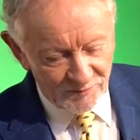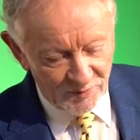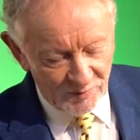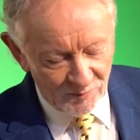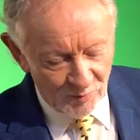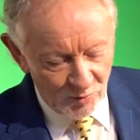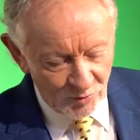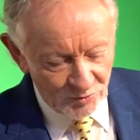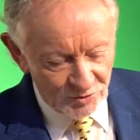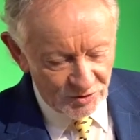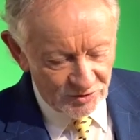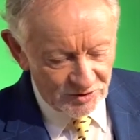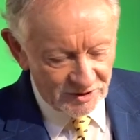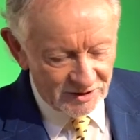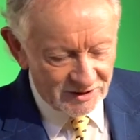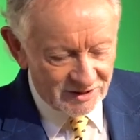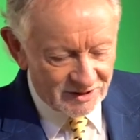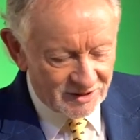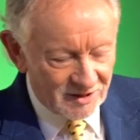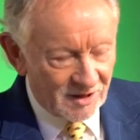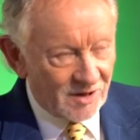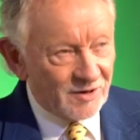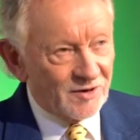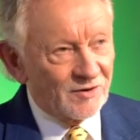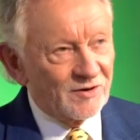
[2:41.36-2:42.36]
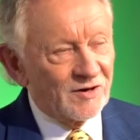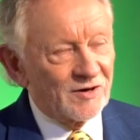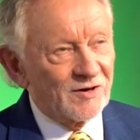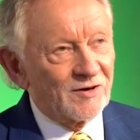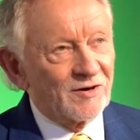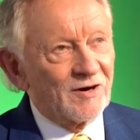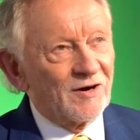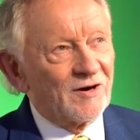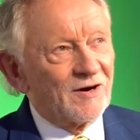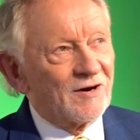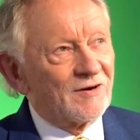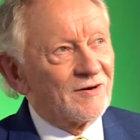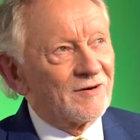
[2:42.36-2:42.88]
our promotions, and started
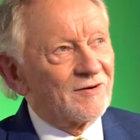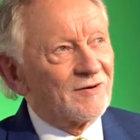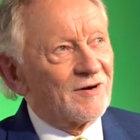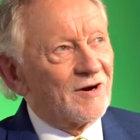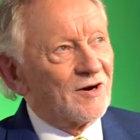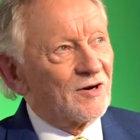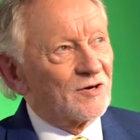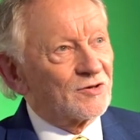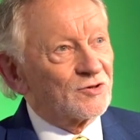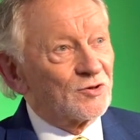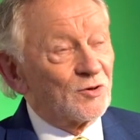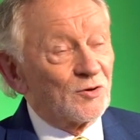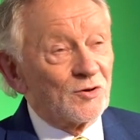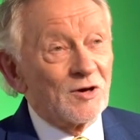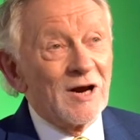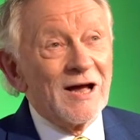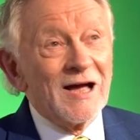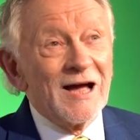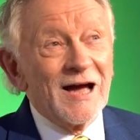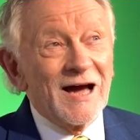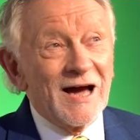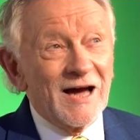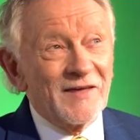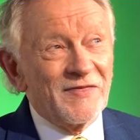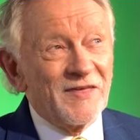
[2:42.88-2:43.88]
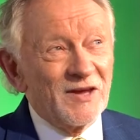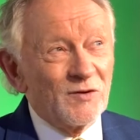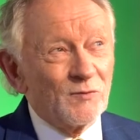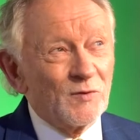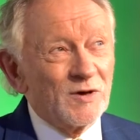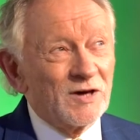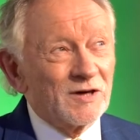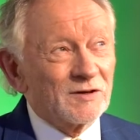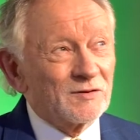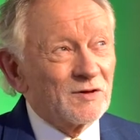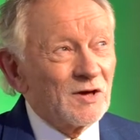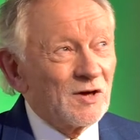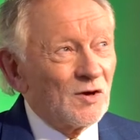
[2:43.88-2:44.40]
our, our, our tour. I think
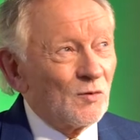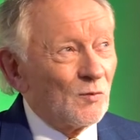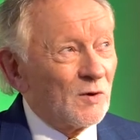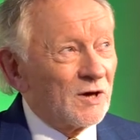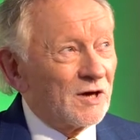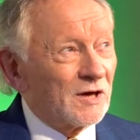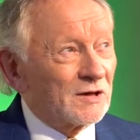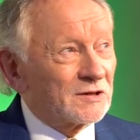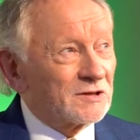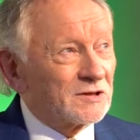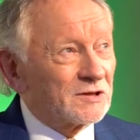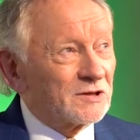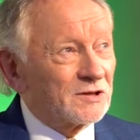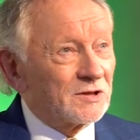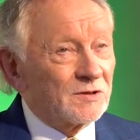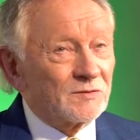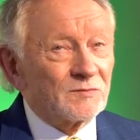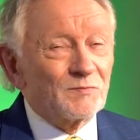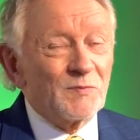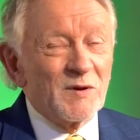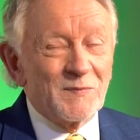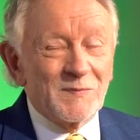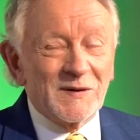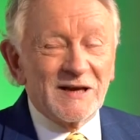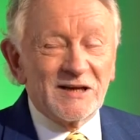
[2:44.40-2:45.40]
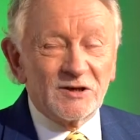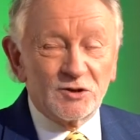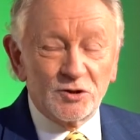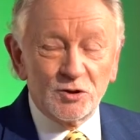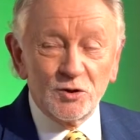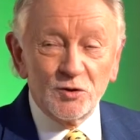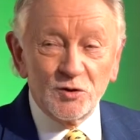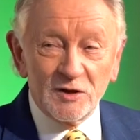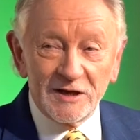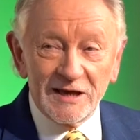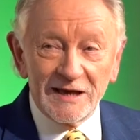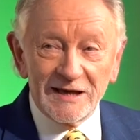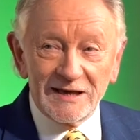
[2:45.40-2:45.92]
we could we got we played
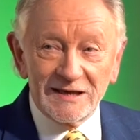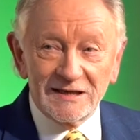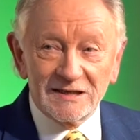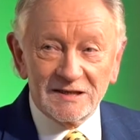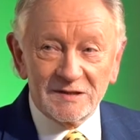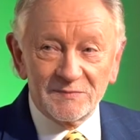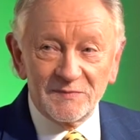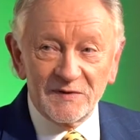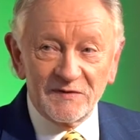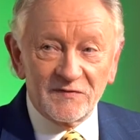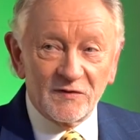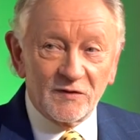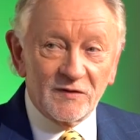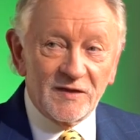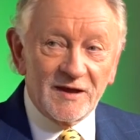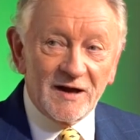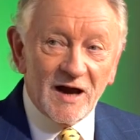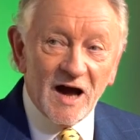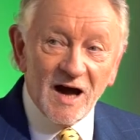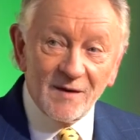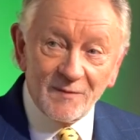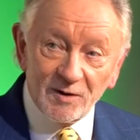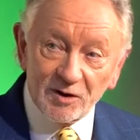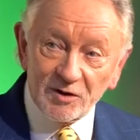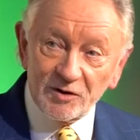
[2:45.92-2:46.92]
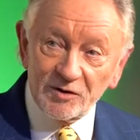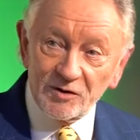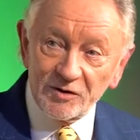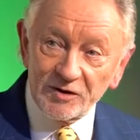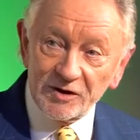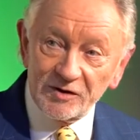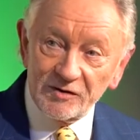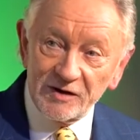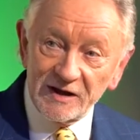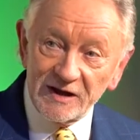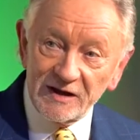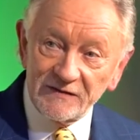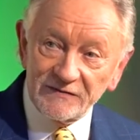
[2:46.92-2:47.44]
two gigs before the Omicron
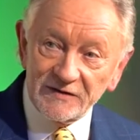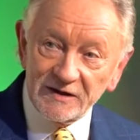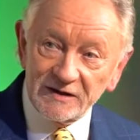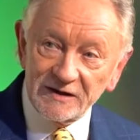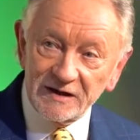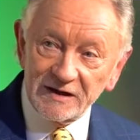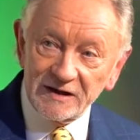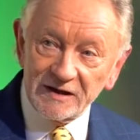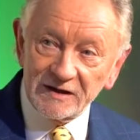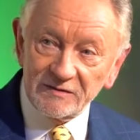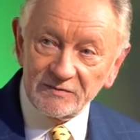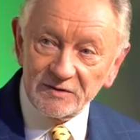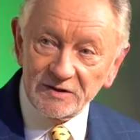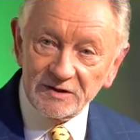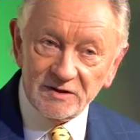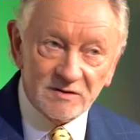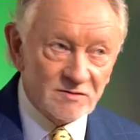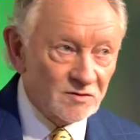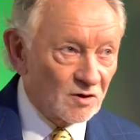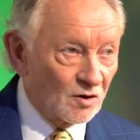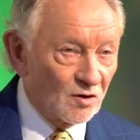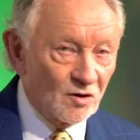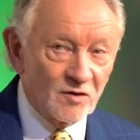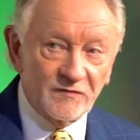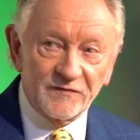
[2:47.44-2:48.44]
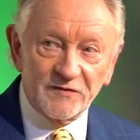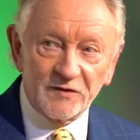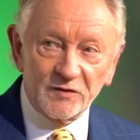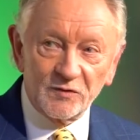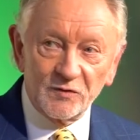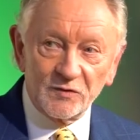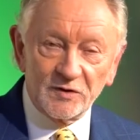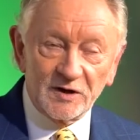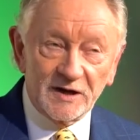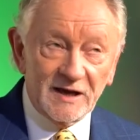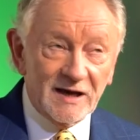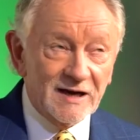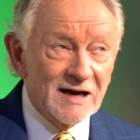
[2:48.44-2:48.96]
arrived, and then it was off the
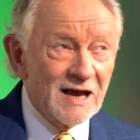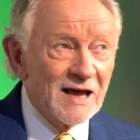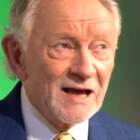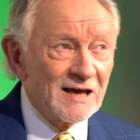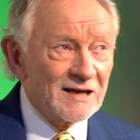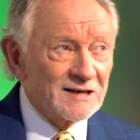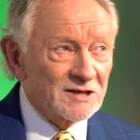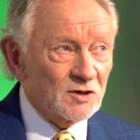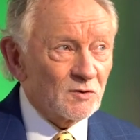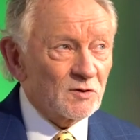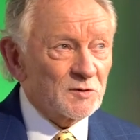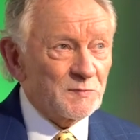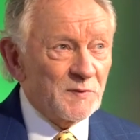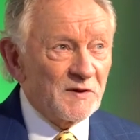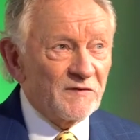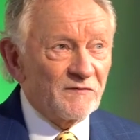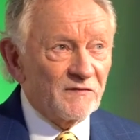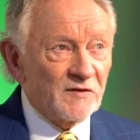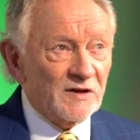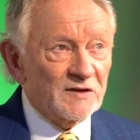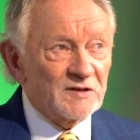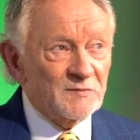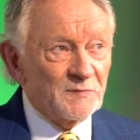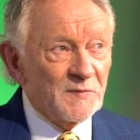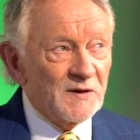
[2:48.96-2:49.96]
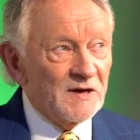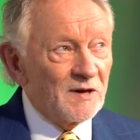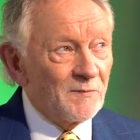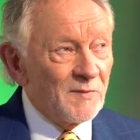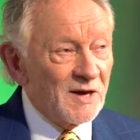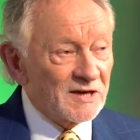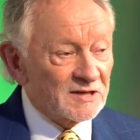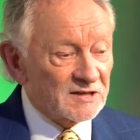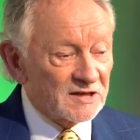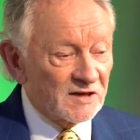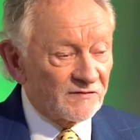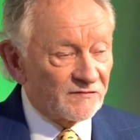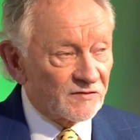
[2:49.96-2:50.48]
road again. So it's been, it's been
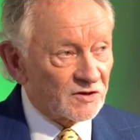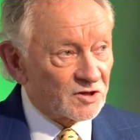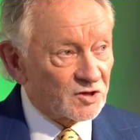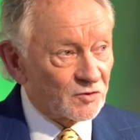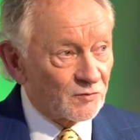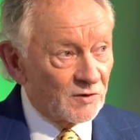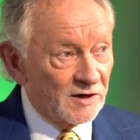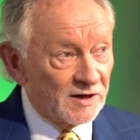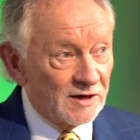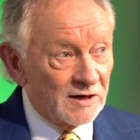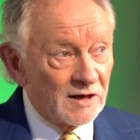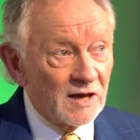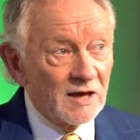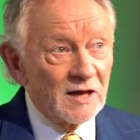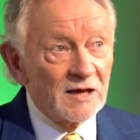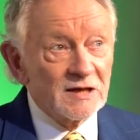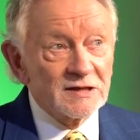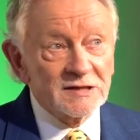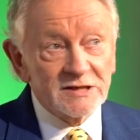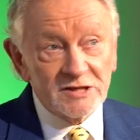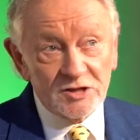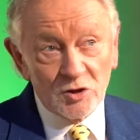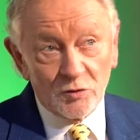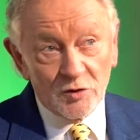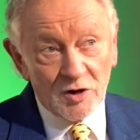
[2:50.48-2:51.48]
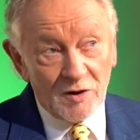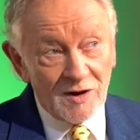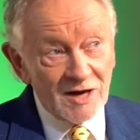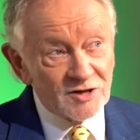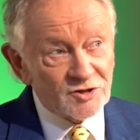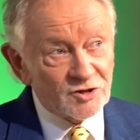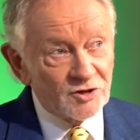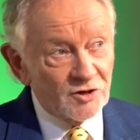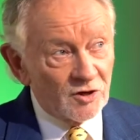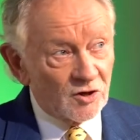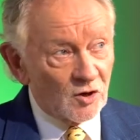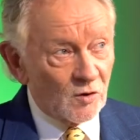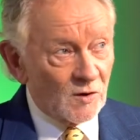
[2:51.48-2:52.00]
immensely frustrating. So to
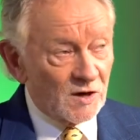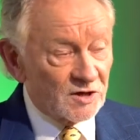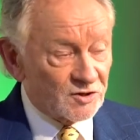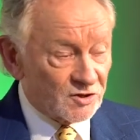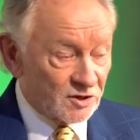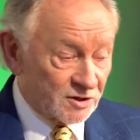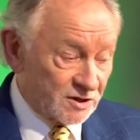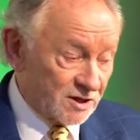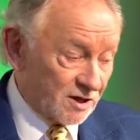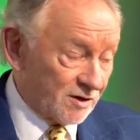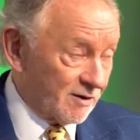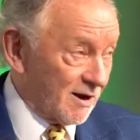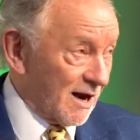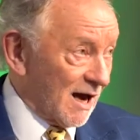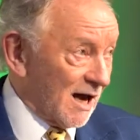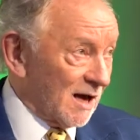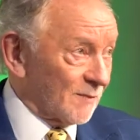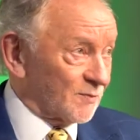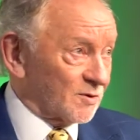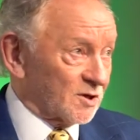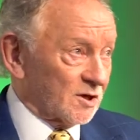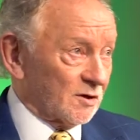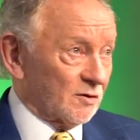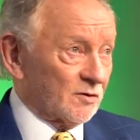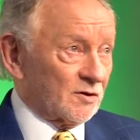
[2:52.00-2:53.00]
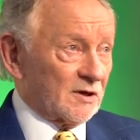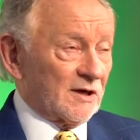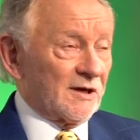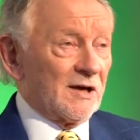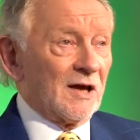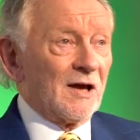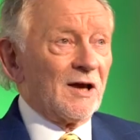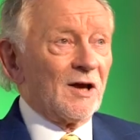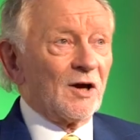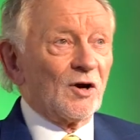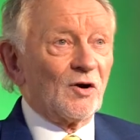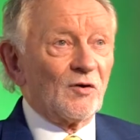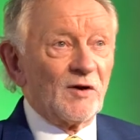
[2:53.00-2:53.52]
answer your question, Gerry, absolutely
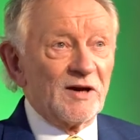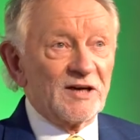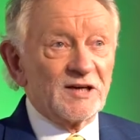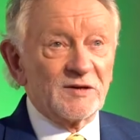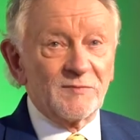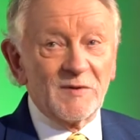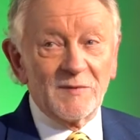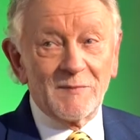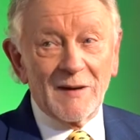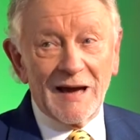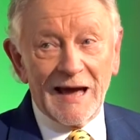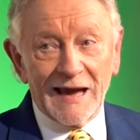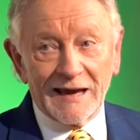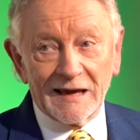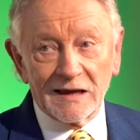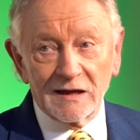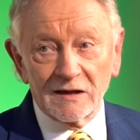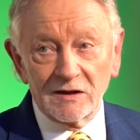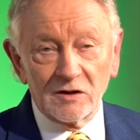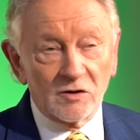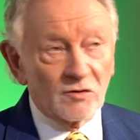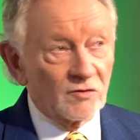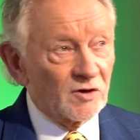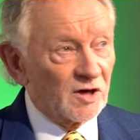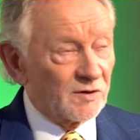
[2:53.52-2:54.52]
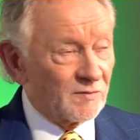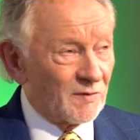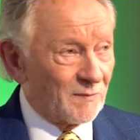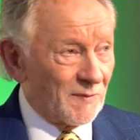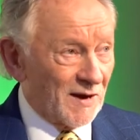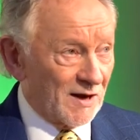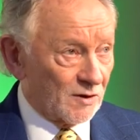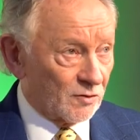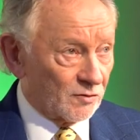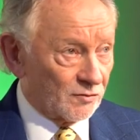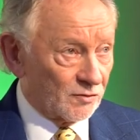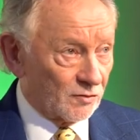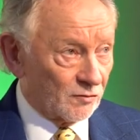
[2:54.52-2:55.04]
great to be back. You know, great to be
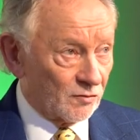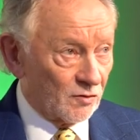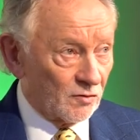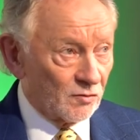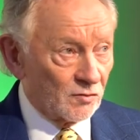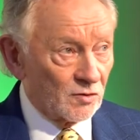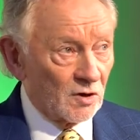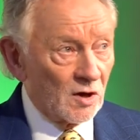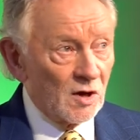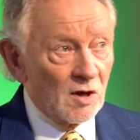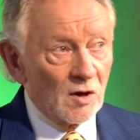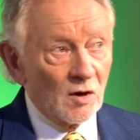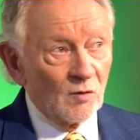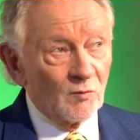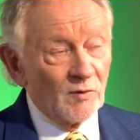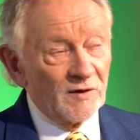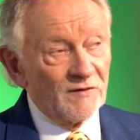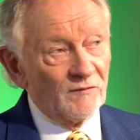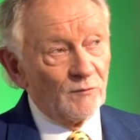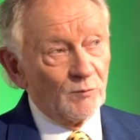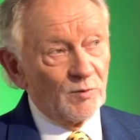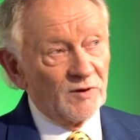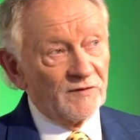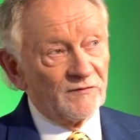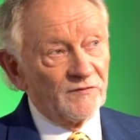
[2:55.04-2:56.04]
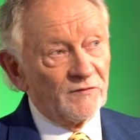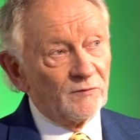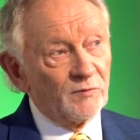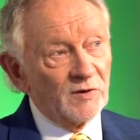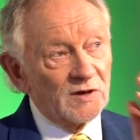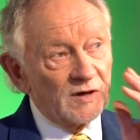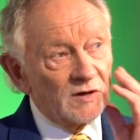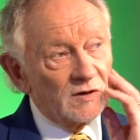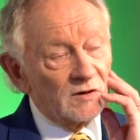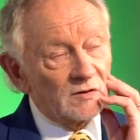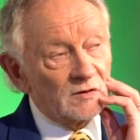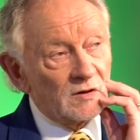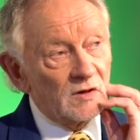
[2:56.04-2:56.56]
back on the road. We, we've,
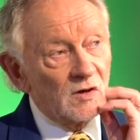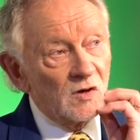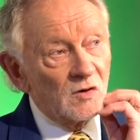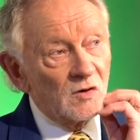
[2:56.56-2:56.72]
we